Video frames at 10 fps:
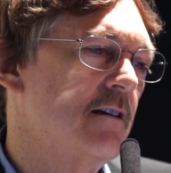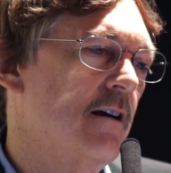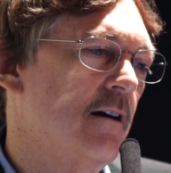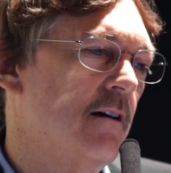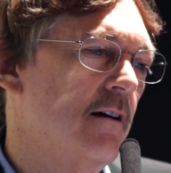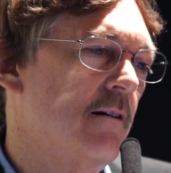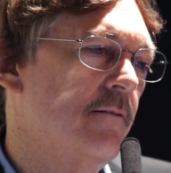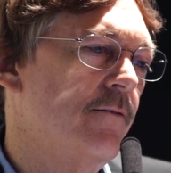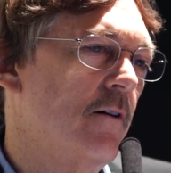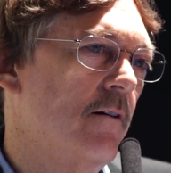
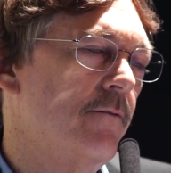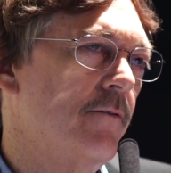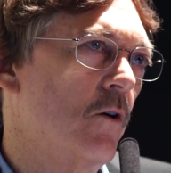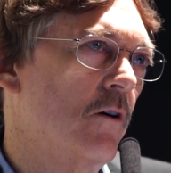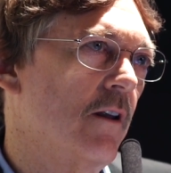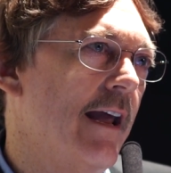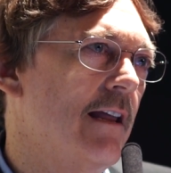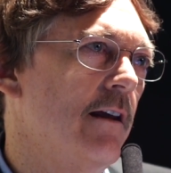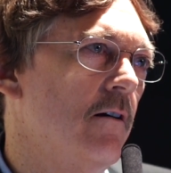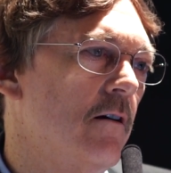of your
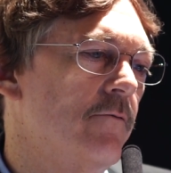likelihood